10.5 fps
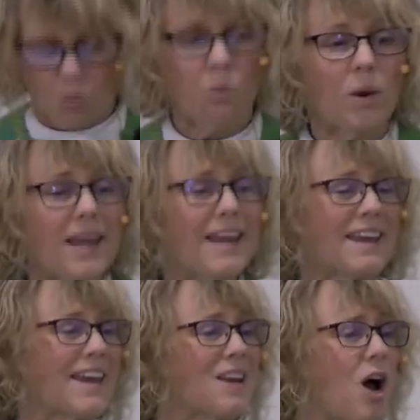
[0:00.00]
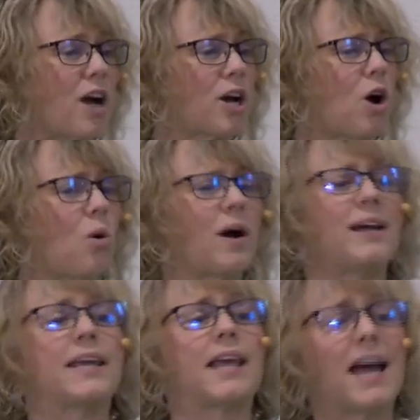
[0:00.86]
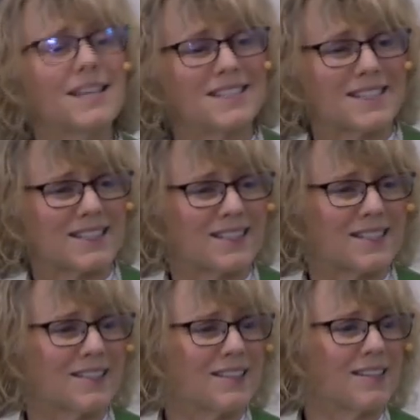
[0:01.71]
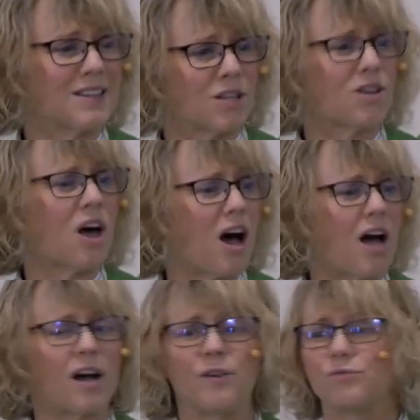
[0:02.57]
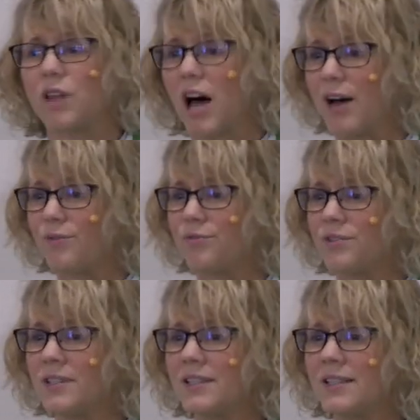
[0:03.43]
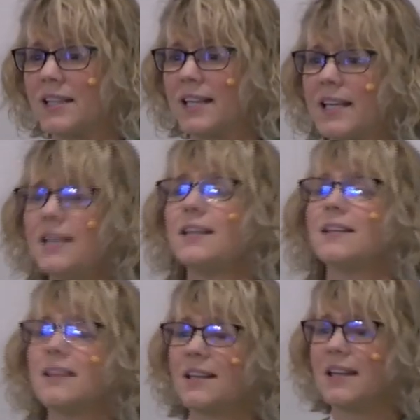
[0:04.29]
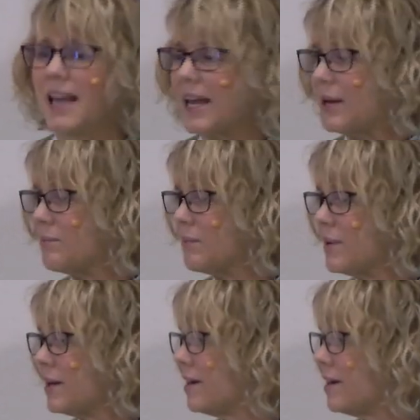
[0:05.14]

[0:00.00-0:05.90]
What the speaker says: We cannot go against the law of love in the name